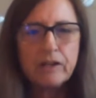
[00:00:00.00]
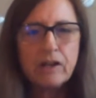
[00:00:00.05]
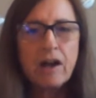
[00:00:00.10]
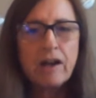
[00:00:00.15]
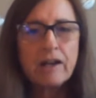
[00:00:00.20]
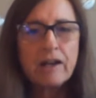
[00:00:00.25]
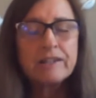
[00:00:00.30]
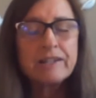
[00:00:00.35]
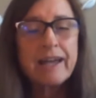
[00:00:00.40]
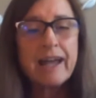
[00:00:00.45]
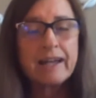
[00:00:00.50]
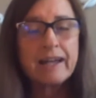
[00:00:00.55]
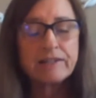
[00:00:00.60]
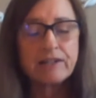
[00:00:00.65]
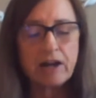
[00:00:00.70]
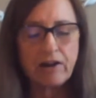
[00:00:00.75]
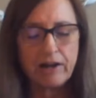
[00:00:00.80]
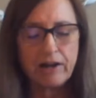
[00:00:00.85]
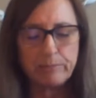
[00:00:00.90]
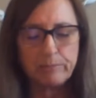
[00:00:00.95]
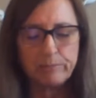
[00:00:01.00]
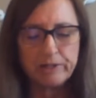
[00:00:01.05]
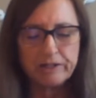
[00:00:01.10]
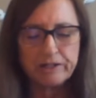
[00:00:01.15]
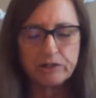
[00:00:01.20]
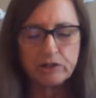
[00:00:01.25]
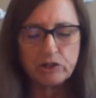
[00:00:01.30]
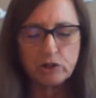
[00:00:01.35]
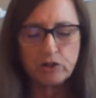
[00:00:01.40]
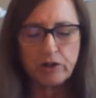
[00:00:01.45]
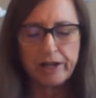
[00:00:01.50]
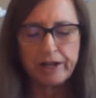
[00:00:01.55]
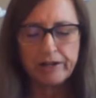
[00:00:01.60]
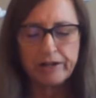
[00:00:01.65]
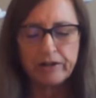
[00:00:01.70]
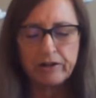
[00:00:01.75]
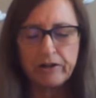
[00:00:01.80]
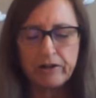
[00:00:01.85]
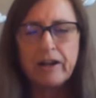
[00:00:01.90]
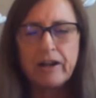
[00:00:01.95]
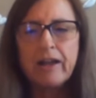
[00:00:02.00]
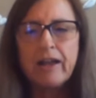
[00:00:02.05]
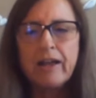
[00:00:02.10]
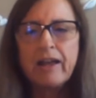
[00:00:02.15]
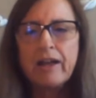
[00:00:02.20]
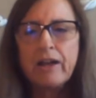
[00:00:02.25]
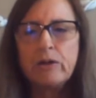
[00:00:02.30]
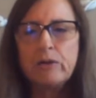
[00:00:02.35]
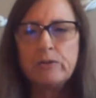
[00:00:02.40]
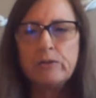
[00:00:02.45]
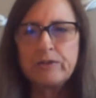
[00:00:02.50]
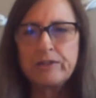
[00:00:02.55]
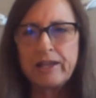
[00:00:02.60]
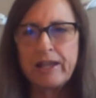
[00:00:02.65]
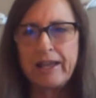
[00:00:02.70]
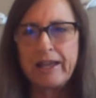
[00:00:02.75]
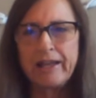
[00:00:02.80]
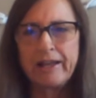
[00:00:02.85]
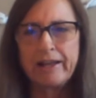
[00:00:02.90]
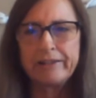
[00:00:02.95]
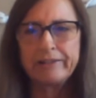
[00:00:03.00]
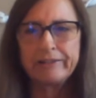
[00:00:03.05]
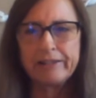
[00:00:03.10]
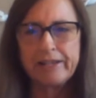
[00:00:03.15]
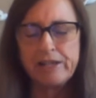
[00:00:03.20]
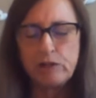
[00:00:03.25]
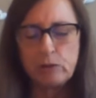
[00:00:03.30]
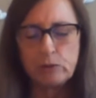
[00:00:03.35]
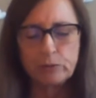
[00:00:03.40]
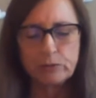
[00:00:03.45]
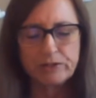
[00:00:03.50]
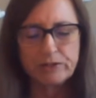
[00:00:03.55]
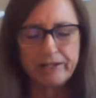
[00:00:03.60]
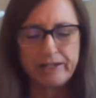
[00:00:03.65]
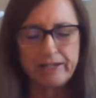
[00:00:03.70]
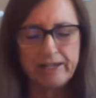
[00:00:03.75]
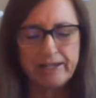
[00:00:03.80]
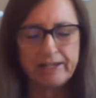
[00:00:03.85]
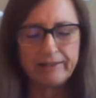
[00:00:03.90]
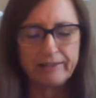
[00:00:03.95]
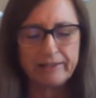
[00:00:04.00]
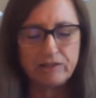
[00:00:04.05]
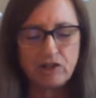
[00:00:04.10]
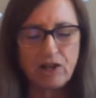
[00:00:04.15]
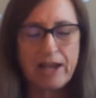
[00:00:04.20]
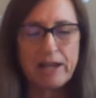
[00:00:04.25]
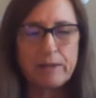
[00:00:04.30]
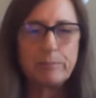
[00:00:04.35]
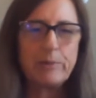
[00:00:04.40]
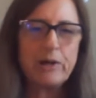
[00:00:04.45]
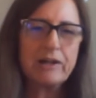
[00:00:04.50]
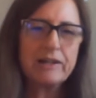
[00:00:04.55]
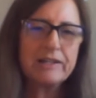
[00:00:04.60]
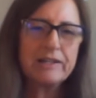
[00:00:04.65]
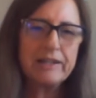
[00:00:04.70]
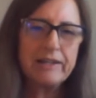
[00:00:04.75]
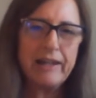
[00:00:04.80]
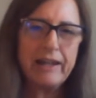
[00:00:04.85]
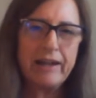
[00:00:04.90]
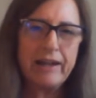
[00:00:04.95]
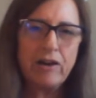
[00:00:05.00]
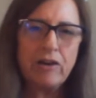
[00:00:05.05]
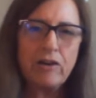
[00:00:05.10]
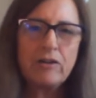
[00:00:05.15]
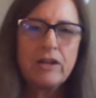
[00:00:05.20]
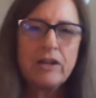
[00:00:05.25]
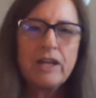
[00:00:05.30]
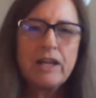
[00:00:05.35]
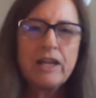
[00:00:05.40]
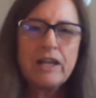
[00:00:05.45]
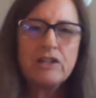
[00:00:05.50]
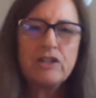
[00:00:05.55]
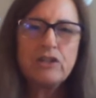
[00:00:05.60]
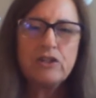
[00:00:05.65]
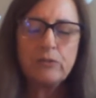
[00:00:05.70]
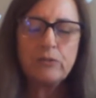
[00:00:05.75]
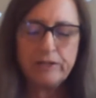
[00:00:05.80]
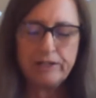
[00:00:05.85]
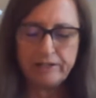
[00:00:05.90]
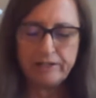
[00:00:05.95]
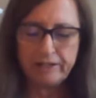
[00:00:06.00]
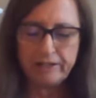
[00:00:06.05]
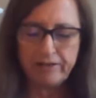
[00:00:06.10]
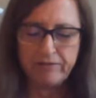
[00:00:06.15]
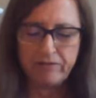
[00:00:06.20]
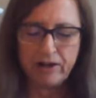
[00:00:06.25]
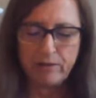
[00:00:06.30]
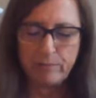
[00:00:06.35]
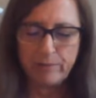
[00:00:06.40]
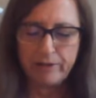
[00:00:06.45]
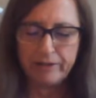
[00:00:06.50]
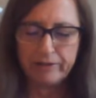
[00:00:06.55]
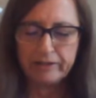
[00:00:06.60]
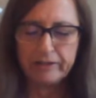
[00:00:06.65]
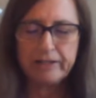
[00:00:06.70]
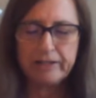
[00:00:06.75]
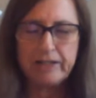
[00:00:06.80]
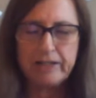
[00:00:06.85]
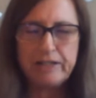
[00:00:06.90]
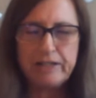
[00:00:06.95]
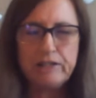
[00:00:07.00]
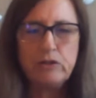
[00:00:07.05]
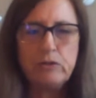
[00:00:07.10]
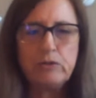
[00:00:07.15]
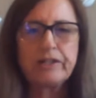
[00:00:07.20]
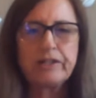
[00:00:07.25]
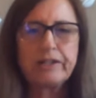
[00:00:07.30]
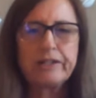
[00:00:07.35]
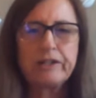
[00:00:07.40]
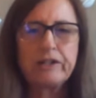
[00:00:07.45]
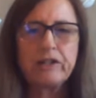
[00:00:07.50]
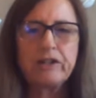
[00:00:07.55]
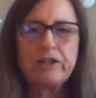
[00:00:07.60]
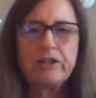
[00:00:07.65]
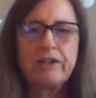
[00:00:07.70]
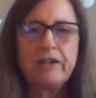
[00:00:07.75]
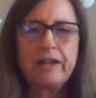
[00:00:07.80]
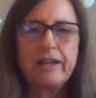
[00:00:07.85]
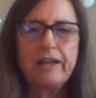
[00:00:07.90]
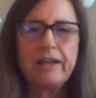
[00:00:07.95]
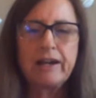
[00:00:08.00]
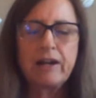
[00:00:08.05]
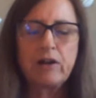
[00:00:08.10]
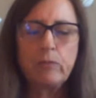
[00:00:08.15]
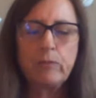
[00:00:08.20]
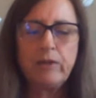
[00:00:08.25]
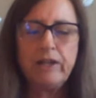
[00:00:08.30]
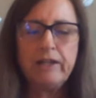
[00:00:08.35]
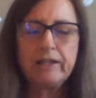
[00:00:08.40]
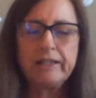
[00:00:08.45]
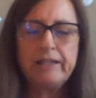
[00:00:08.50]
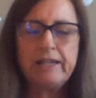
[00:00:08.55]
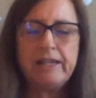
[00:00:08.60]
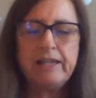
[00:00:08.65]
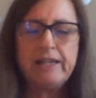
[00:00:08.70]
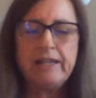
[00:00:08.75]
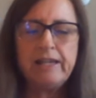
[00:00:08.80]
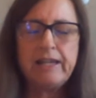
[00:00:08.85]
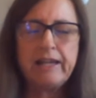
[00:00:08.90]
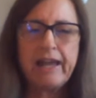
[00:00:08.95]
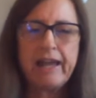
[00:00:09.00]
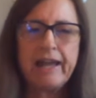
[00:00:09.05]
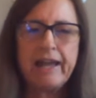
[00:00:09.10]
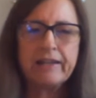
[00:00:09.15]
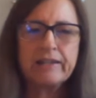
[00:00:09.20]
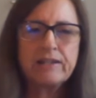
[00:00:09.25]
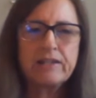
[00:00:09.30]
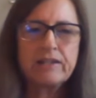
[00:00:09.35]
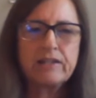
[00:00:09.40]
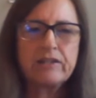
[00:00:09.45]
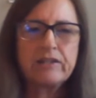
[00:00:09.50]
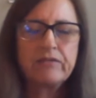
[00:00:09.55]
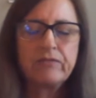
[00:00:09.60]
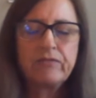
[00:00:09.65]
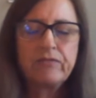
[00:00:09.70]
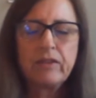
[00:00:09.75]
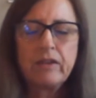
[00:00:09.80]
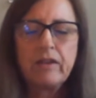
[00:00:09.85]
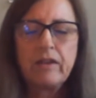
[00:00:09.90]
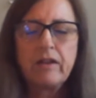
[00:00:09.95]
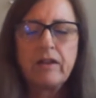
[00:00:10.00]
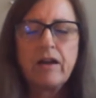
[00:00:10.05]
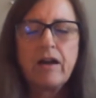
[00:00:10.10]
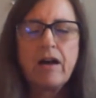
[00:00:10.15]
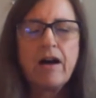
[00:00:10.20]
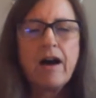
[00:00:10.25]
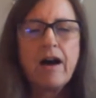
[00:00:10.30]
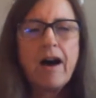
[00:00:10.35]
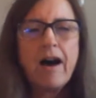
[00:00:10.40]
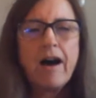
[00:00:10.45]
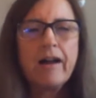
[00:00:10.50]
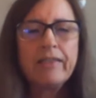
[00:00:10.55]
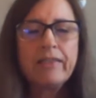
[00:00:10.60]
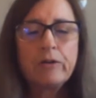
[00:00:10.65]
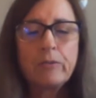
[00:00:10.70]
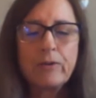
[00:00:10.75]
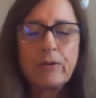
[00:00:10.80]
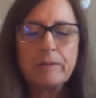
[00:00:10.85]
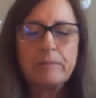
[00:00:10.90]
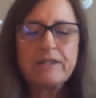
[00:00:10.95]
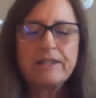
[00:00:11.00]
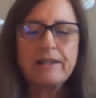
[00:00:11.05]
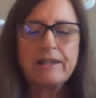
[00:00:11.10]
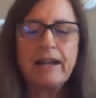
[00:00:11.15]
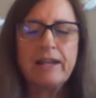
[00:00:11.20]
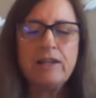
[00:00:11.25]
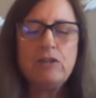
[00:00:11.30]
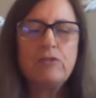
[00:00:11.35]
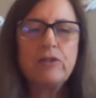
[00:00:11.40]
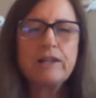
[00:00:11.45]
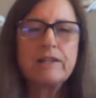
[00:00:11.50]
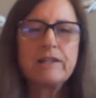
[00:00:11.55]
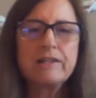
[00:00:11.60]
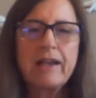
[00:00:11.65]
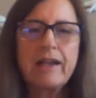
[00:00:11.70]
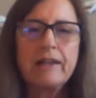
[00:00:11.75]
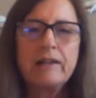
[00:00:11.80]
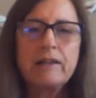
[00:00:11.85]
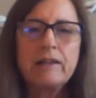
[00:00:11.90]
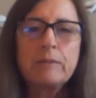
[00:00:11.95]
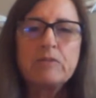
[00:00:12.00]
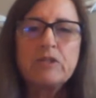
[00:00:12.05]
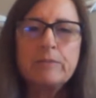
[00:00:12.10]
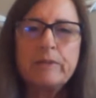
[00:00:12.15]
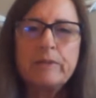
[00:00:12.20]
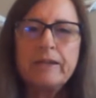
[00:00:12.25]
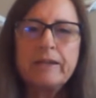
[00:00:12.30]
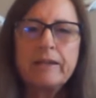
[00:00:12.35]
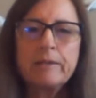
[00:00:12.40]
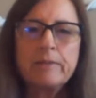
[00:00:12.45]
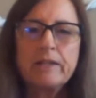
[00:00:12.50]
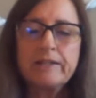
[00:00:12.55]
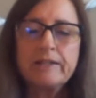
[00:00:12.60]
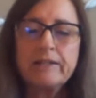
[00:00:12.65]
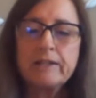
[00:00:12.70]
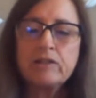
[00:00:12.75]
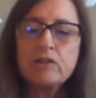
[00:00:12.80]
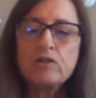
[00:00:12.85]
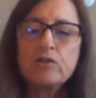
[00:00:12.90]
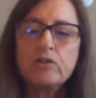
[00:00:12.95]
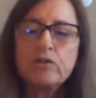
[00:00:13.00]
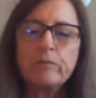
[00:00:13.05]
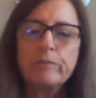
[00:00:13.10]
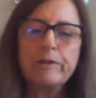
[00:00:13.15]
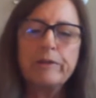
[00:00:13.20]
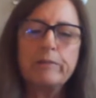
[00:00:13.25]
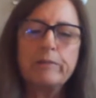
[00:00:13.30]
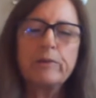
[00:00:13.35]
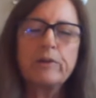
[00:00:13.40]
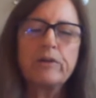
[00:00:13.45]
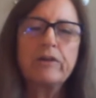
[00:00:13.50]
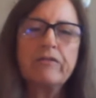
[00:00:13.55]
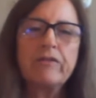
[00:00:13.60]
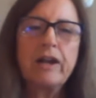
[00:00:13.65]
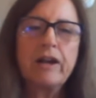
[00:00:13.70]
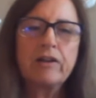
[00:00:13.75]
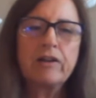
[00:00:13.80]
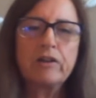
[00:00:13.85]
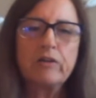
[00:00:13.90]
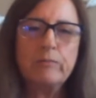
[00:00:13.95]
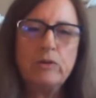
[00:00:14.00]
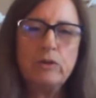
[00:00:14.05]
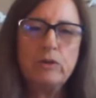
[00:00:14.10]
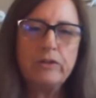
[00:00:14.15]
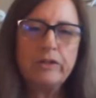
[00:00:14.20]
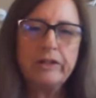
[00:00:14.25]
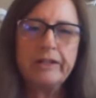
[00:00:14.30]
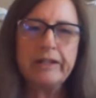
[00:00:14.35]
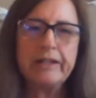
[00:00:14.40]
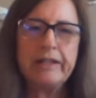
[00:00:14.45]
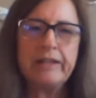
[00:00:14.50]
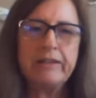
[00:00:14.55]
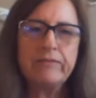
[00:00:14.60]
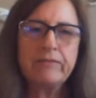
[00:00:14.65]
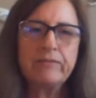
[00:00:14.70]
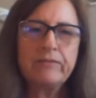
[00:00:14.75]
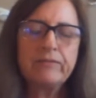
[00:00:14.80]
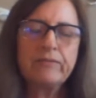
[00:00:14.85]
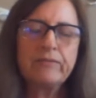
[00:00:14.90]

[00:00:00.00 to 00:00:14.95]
Contact our administrator, whose uh, link you'll see in the chat box now, to receive our monthly newsletter and our weekly ecast. On the website, you can sign up to become a digital member of our community.